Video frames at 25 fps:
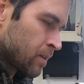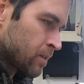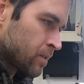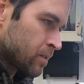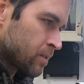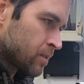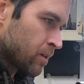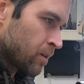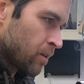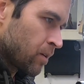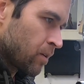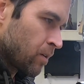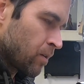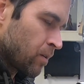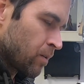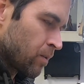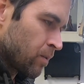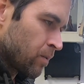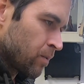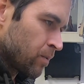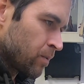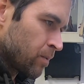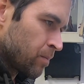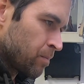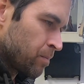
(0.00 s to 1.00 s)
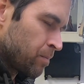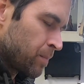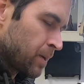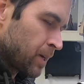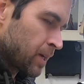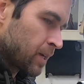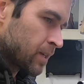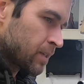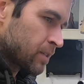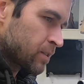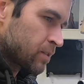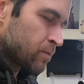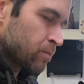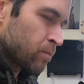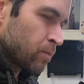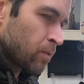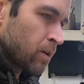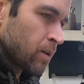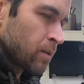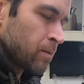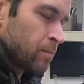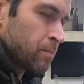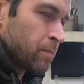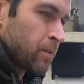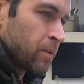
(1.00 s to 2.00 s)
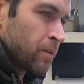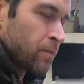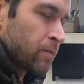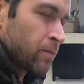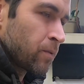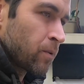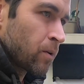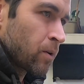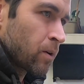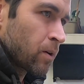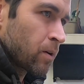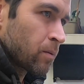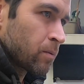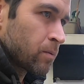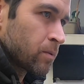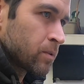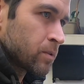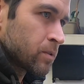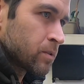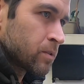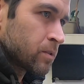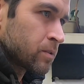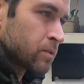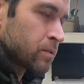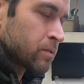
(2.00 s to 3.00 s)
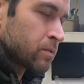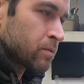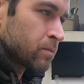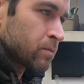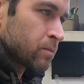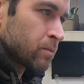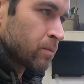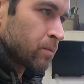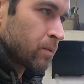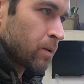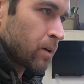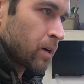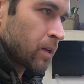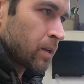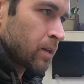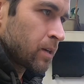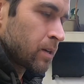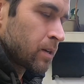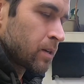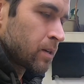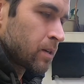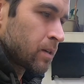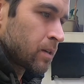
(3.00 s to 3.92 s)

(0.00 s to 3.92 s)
So the biggest one before was what?